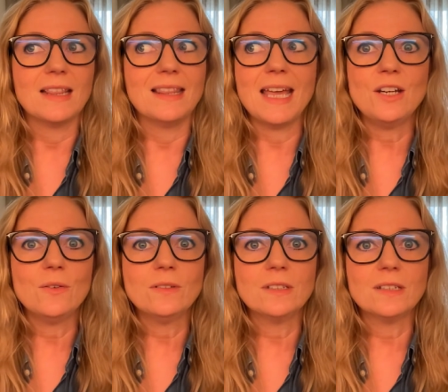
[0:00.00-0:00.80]
they
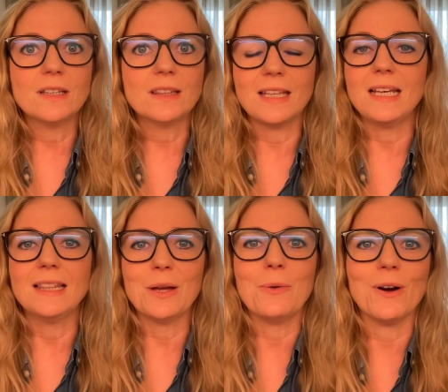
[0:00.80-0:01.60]
don't think
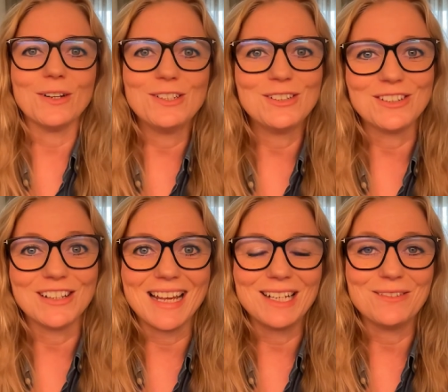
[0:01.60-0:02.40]
they want to
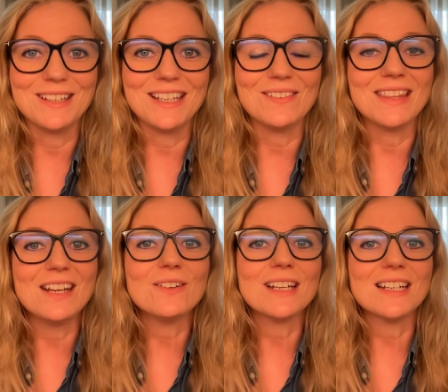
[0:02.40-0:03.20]
connect with you. They
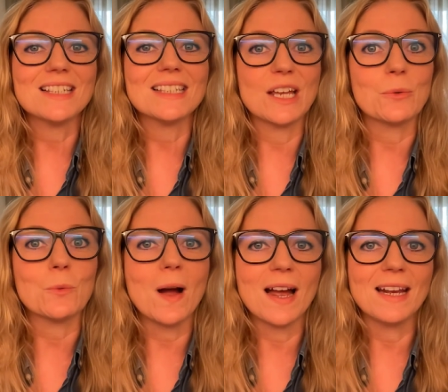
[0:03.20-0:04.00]
don't understand
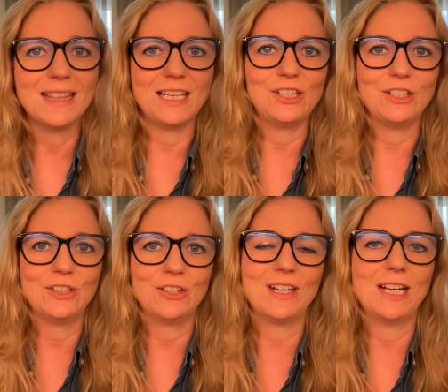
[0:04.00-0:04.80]
why they should
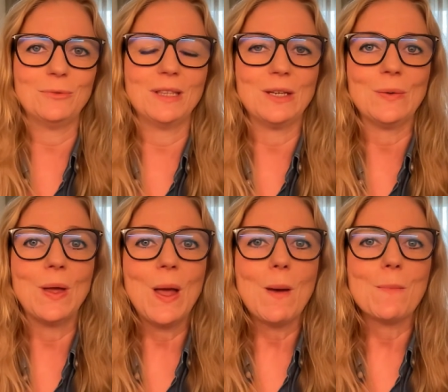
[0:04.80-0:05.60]
connect with you.
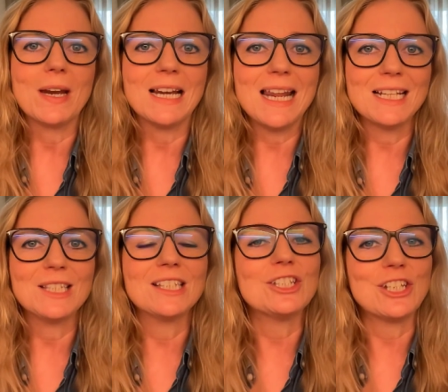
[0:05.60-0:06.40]
But
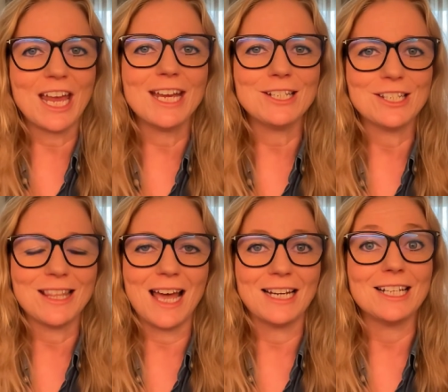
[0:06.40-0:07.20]
let's change
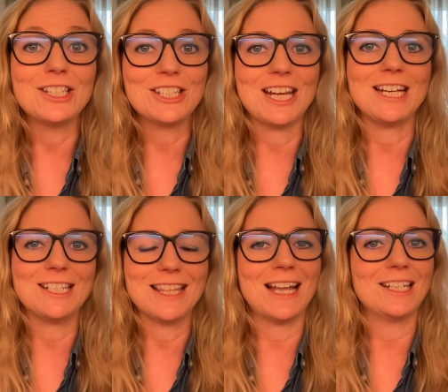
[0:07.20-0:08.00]
that. Let's change
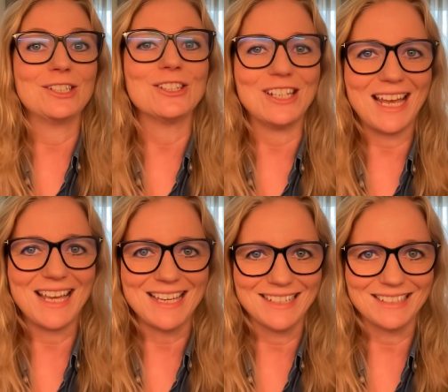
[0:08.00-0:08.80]
that
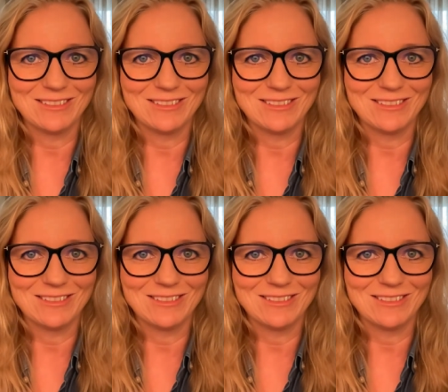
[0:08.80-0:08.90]
today.